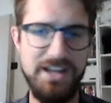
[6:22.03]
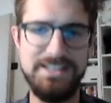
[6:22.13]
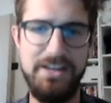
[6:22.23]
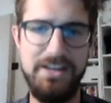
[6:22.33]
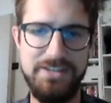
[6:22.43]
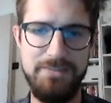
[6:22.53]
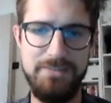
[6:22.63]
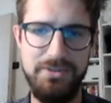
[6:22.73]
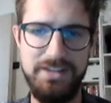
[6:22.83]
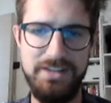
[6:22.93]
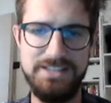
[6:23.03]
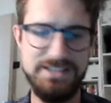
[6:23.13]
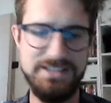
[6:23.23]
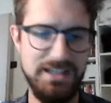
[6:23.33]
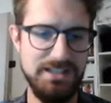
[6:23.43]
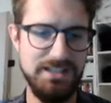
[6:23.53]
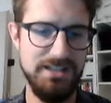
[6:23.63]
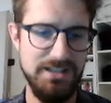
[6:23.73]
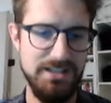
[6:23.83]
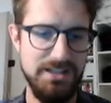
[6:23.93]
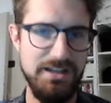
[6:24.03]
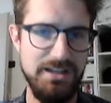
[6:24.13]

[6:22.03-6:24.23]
side of the temple. Let's take a